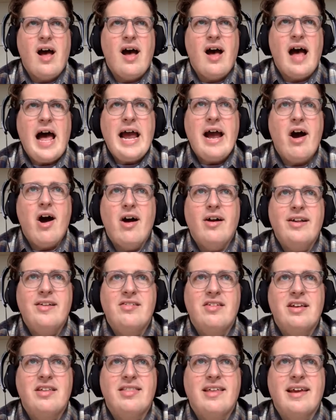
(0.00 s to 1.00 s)
I
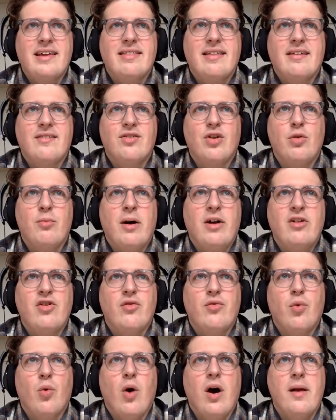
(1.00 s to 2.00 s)
honestly think that so much
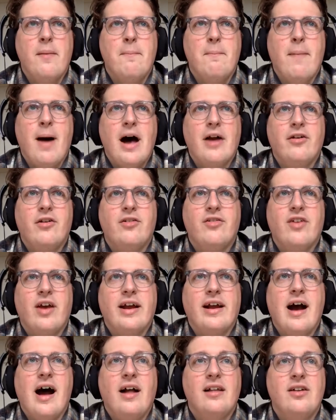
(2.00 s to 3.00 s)
of what modern
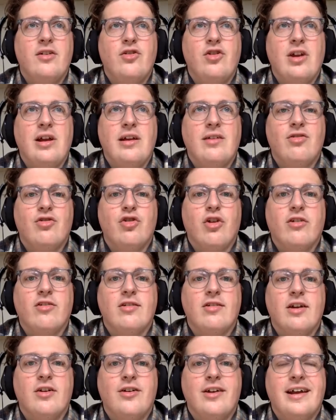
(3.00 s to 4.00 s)
psychology is
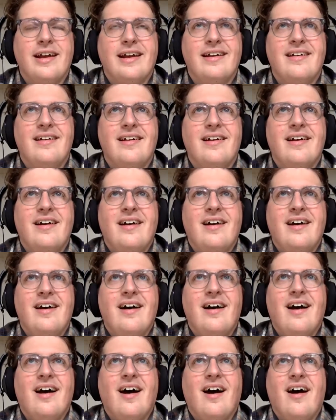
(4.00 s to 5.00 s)
just learning,
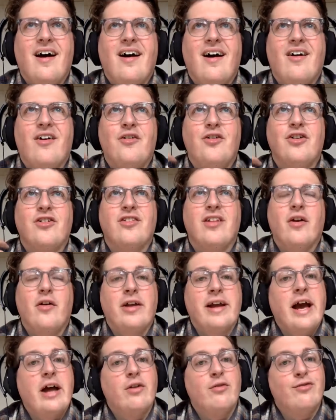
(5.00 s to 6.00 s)
or just
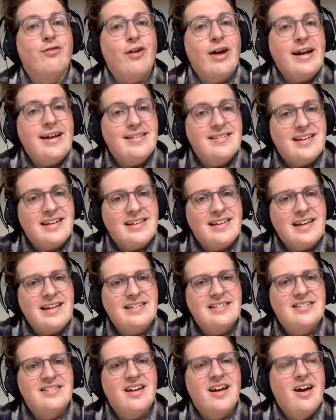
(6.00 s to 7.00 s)
learning how to phrase at
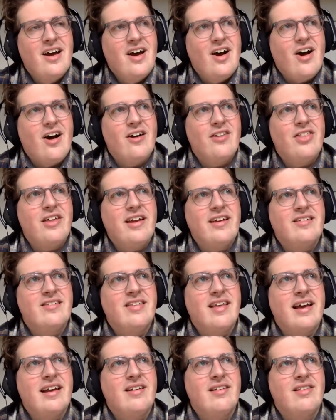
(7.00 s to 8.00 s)
least, are things
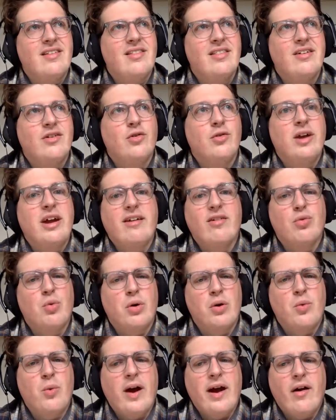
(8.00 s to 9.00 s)
that the Greeks
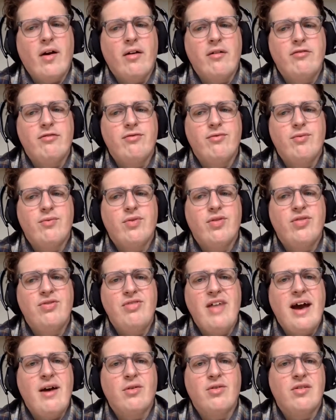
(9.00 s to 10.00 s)
were aware of
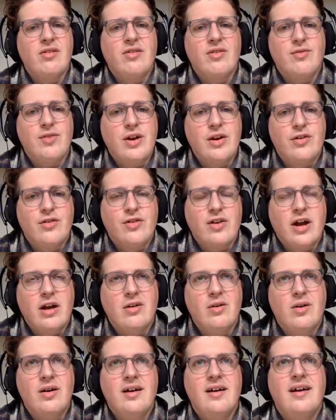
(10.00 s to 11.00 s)
thousands of years
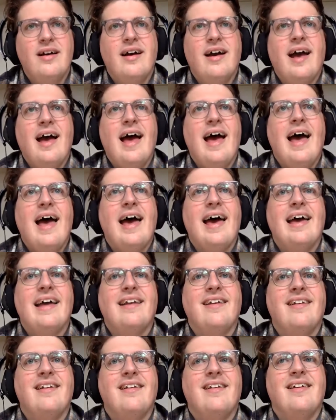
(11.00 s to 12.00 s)
ago
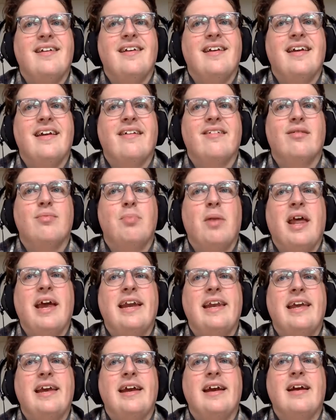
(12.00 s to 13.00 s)
and
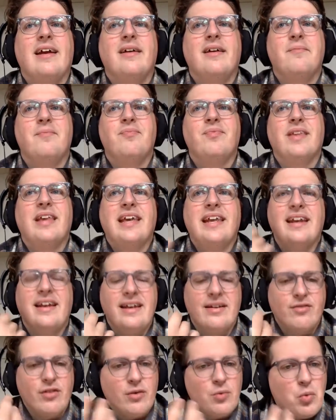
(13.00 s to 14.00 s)
explaining in a
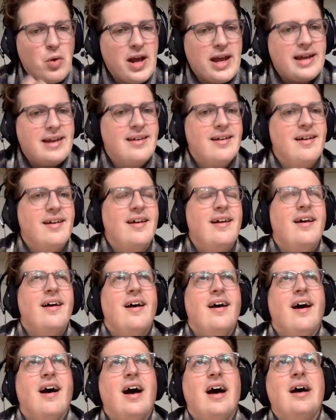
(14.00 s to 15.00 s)
different way.
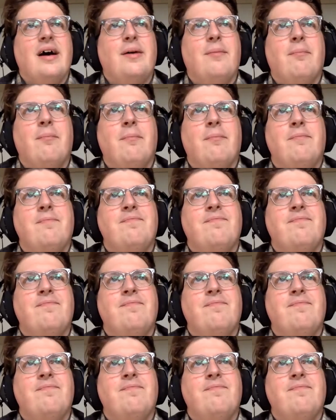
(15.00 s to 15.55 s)
Um,